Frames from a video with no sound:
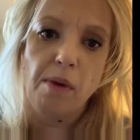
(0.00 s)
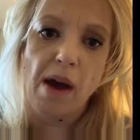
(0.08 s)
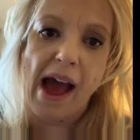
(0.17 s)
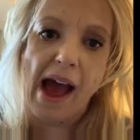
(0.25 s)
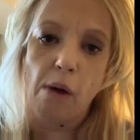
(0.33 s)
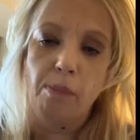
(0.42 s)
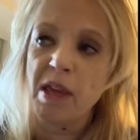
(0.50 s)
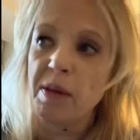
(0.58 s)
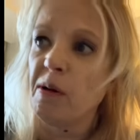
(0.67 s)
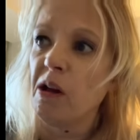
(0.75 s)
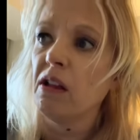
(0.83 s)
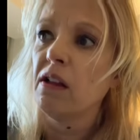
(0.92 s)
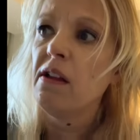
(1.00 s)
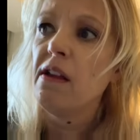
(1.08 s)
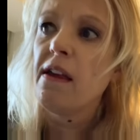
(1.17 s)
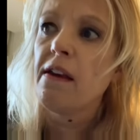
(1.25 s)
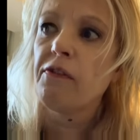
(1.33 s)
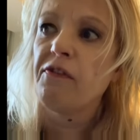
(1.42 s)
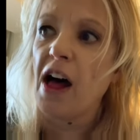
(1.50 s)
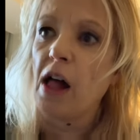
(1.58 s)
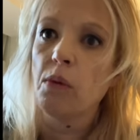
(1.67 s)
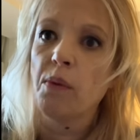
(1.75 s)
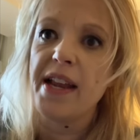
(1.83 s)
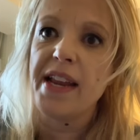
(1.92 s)
how people
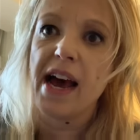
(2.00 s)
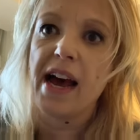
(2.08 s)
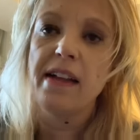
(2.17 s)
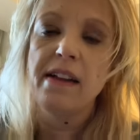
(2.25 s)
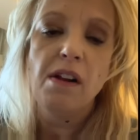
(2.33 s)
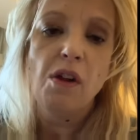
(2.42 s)
felt when uh,